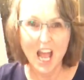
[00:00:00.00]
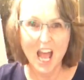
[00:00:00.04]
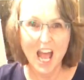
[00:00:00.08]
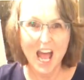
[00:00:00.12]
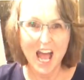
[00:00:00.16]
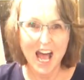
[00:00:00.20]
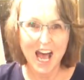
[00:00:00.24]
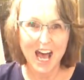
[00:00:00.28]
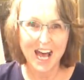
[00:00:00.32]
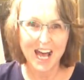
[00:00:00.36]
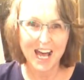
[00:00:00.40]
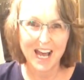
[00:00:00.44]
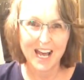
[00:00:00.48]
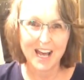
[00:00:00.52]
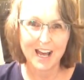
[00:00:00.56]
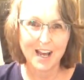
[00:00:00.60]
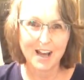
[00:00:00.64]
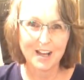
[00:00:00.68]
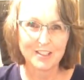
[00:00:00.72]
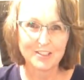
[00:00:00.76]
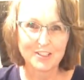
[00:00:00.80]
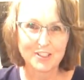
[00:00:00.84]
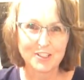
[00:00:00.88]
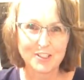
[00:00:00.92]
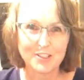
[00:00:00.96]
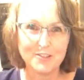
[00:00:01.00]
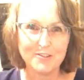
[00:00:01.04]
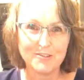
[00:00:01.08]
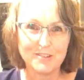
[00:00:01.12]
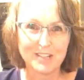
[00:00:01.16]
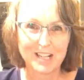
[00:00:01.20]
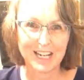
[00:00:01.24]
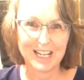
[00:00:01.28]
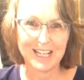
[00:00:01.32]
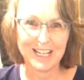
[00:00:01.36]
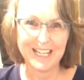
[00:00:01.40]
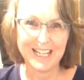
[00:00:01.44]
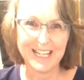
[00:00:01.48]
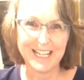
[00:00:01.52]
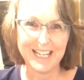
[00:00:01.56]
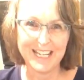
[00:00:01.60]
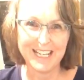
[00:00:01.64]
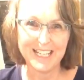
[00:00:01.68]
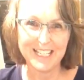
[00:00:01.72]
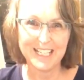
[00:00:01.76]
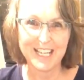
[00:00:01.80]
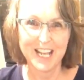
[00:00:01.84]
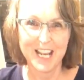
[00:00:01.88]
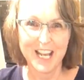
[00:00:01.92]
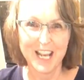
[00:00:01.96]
to clean,